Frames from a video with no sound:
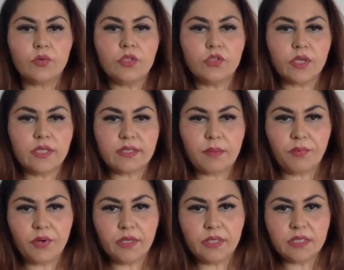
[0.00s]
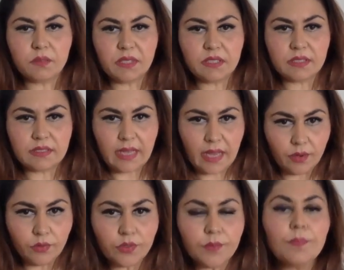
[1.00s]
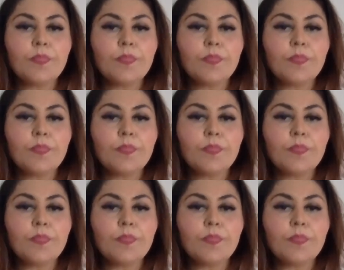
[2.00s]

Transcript: is you can separate these pieces out,